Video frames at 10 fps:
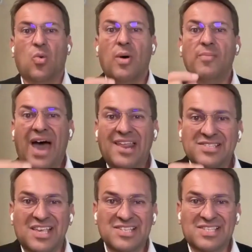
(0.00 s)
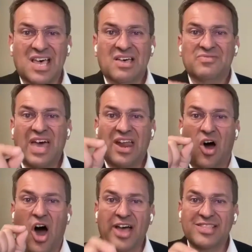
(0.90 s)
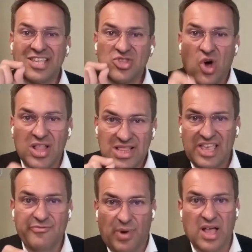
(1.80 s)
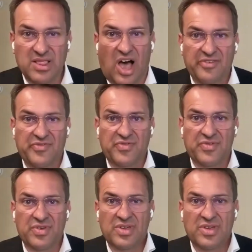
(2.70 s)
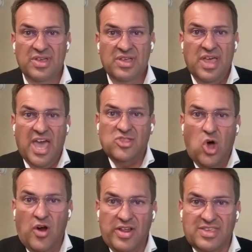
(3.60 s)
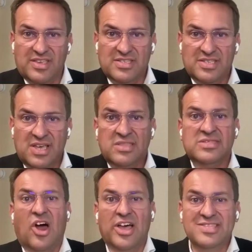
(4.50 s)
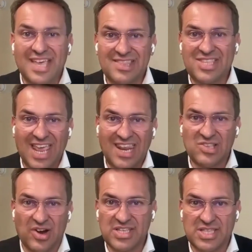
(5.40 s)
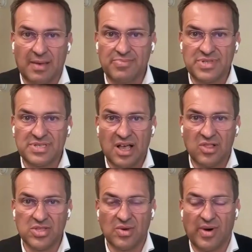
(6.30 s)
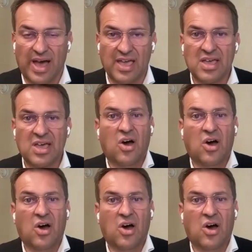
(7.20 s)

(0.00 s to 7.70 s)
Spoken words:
What matters is that I did not live my life ignoring this, that I did teeny tiny steps along the way.